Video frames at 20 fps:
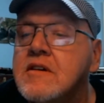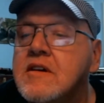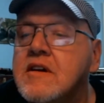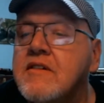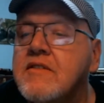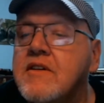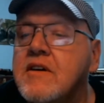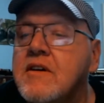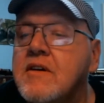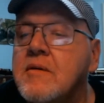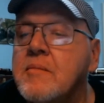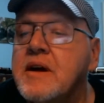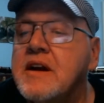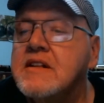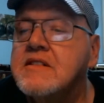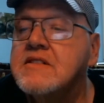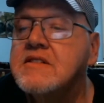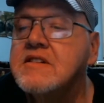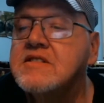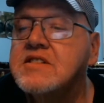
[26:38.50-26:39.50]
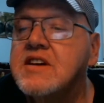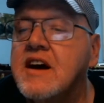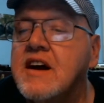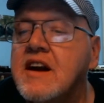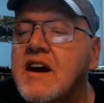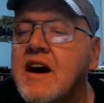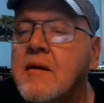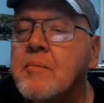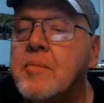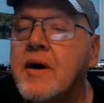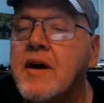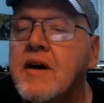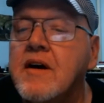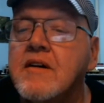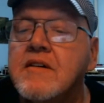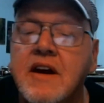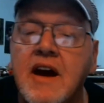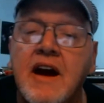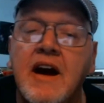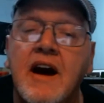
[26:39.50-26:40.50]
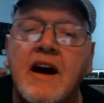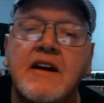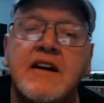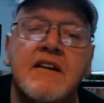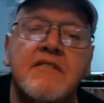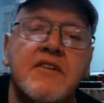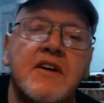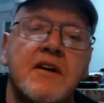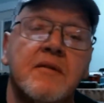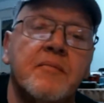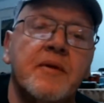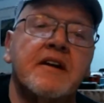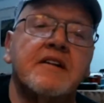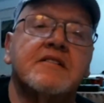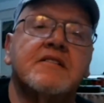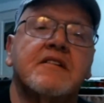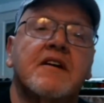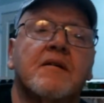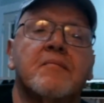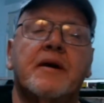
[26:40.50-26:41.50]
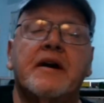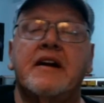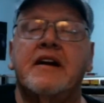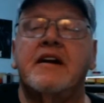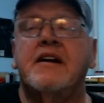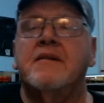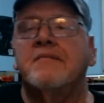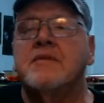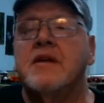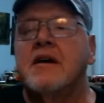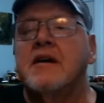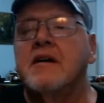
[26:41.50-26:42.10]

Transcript: Give you a minute to set up. Okay, I'll give you a minute there, buddy.